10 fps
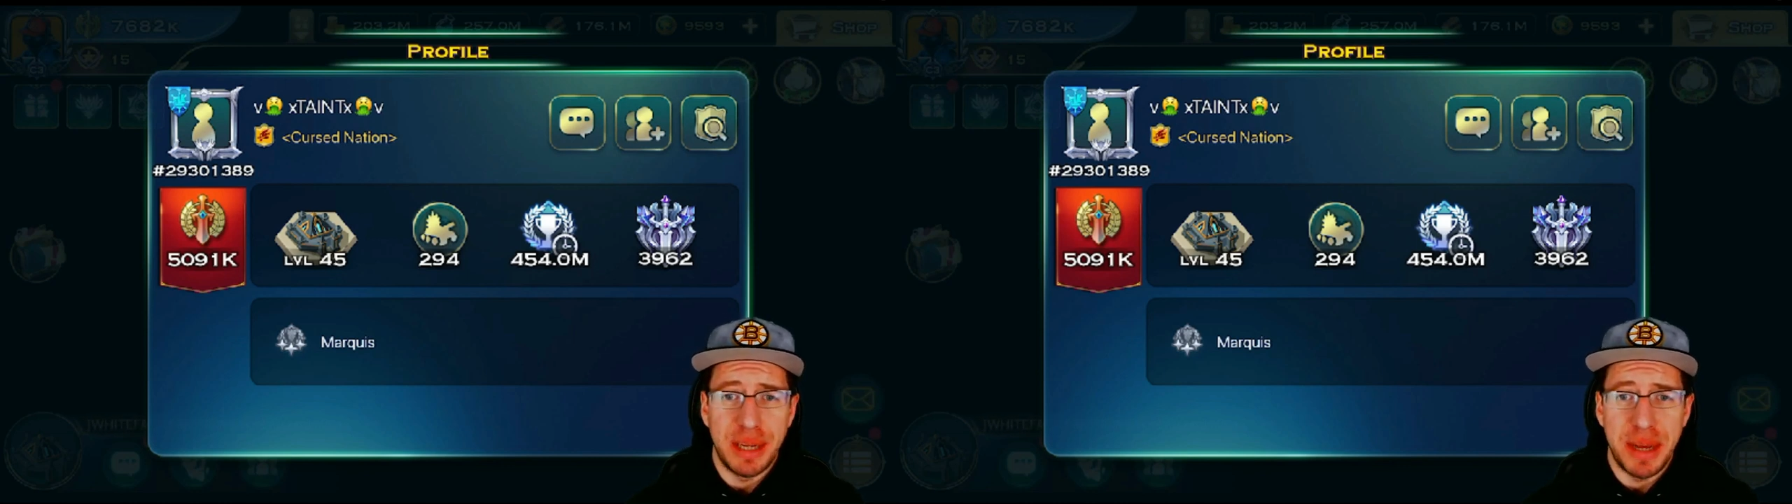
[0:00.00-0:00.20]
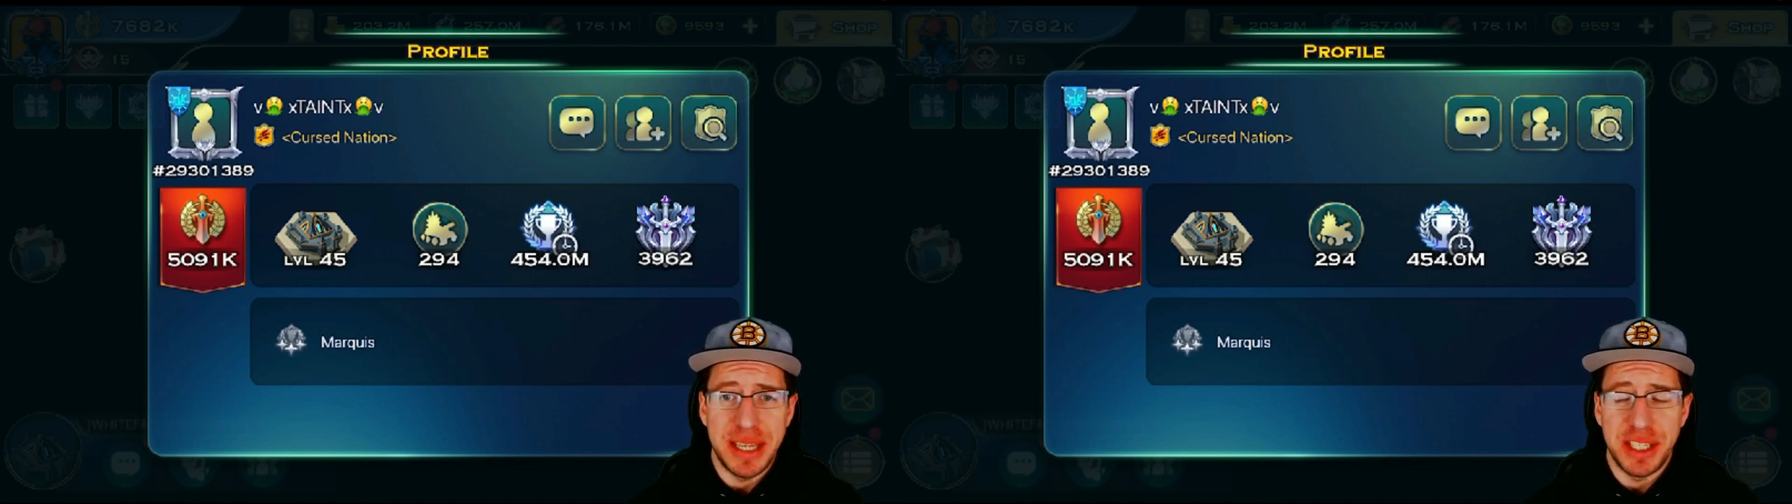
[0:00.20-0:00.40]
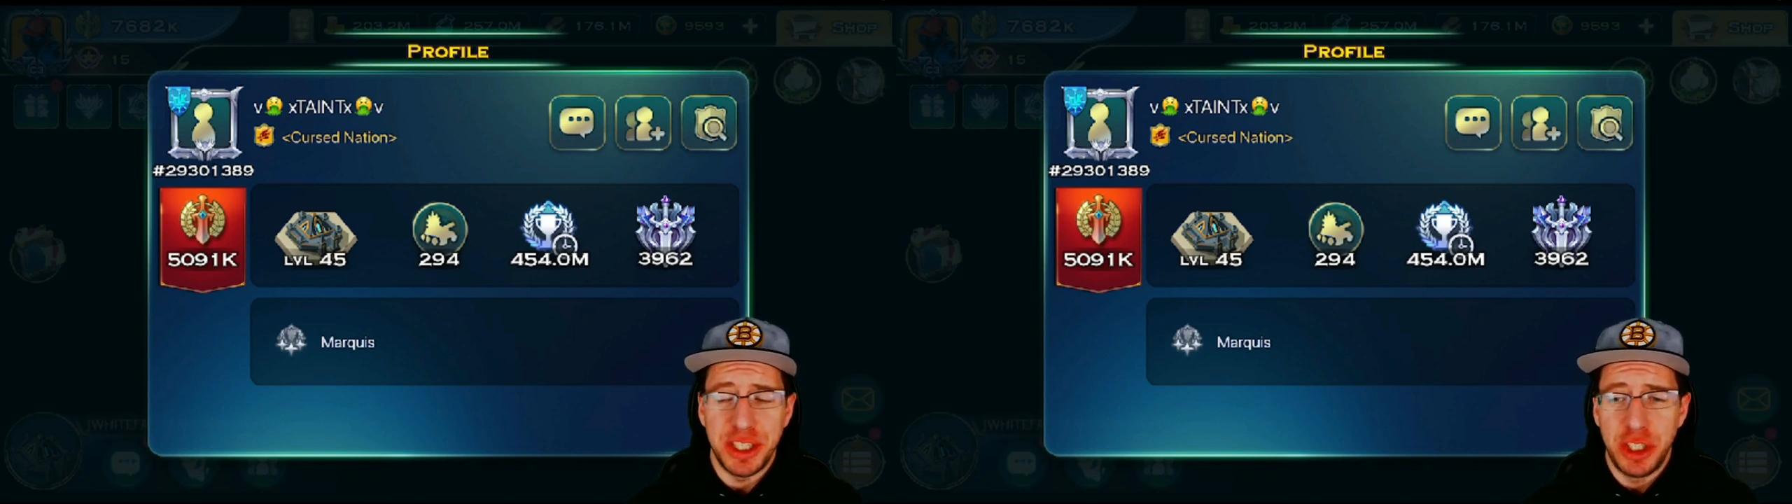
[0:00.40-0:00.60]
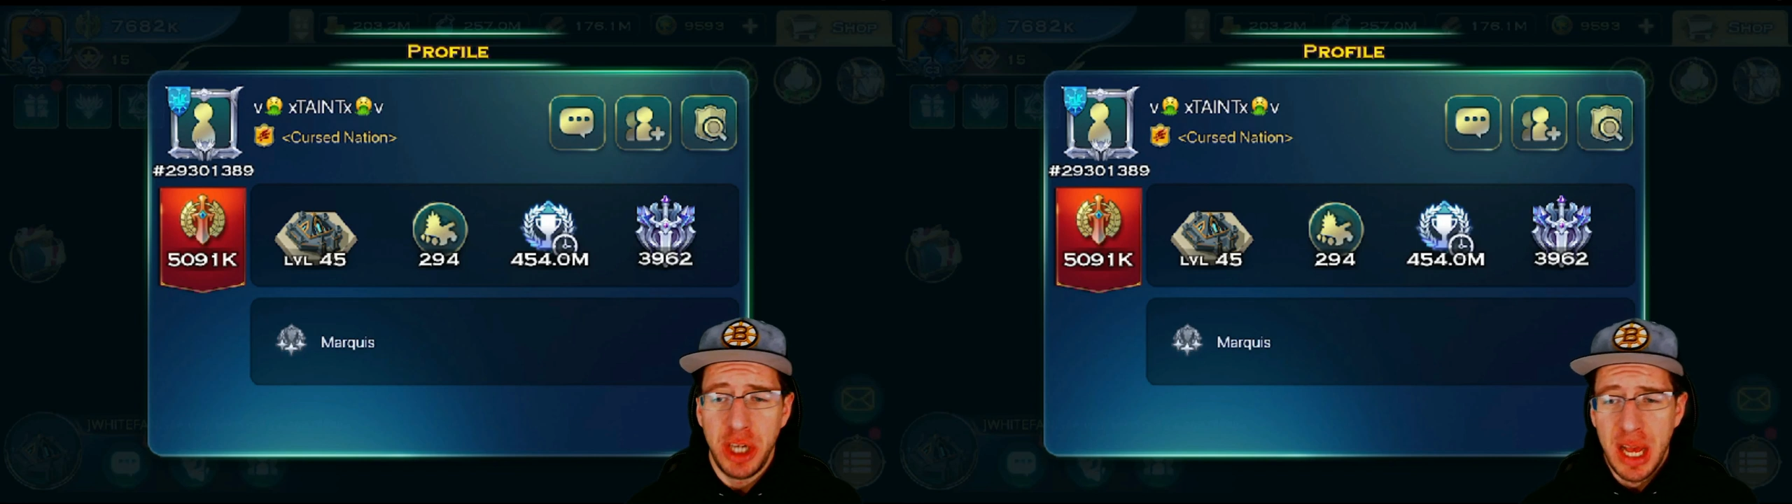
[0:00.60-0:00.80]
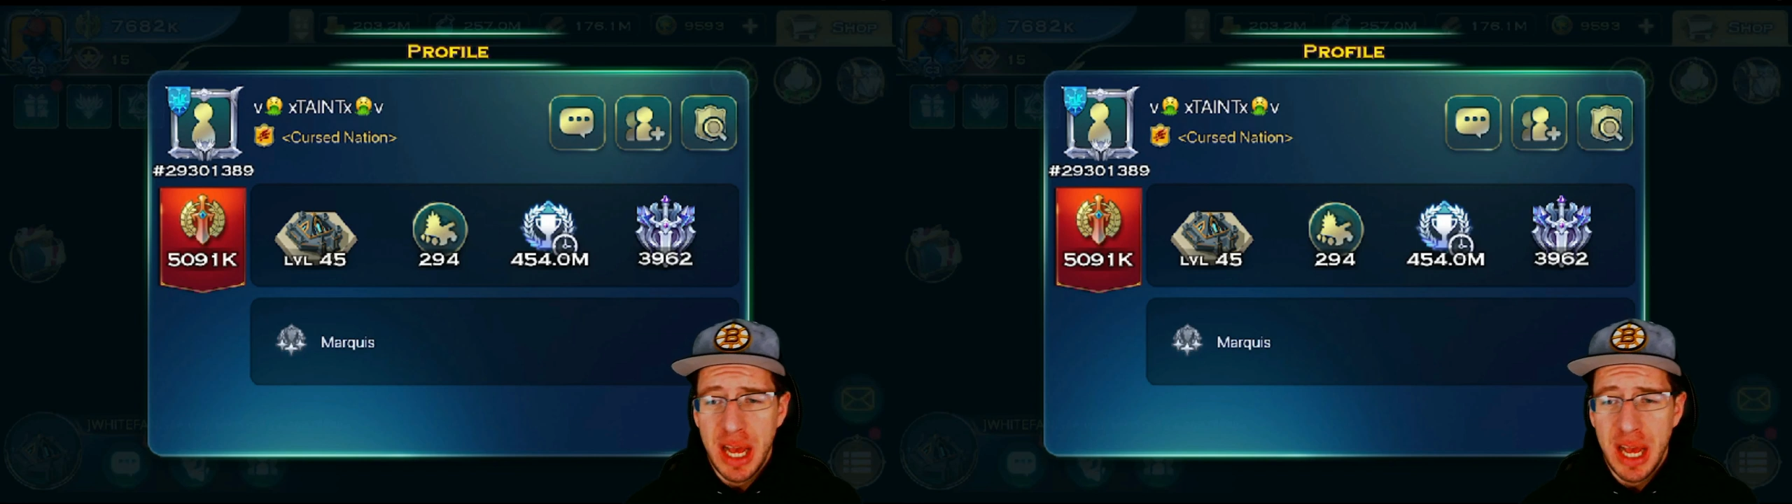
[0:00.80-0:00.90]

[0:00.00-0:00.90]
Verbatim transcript: a message,